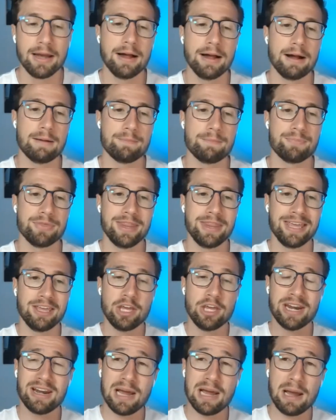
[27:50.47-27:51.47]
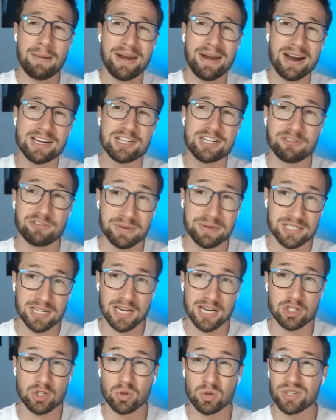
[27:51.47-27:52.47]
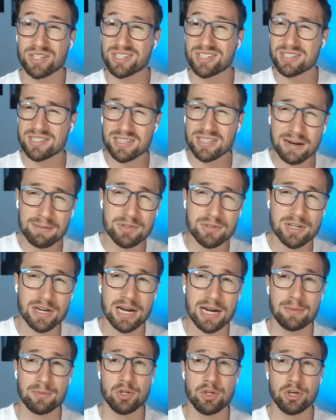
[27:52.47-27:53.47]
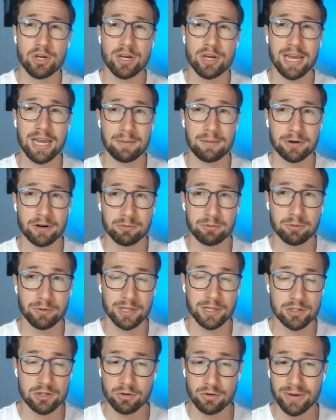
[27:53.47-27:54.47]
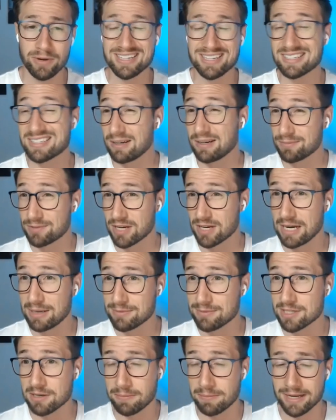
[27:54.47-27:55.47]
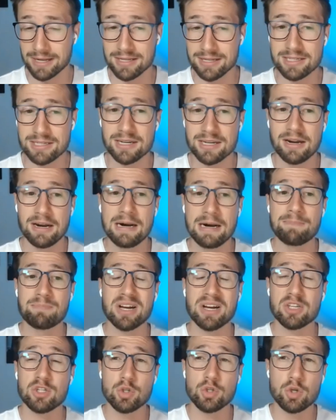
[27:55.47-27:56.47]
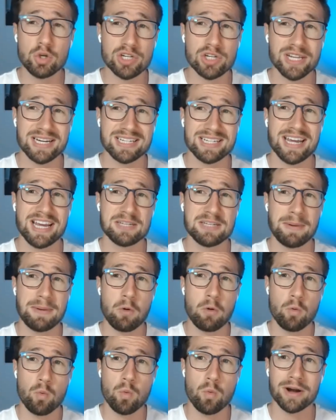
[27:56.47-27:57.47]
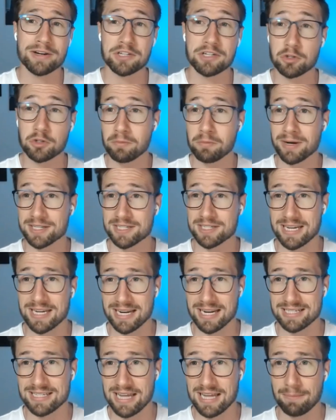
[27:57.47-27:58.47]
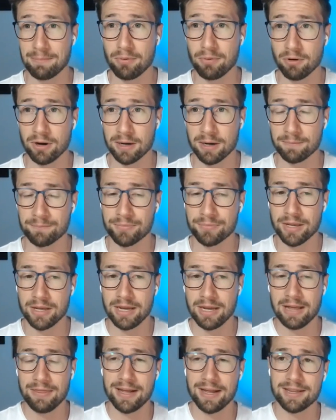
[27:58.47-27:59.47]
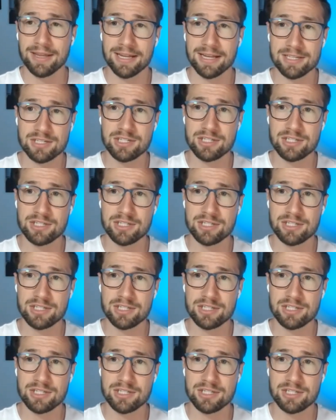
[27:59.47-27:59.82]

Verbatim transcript: Um, then you get an idea of potential. Sometimes you can get a profit within two weeks, sometimes it depends, but usually it takes about one to two months to get to that point. That, that's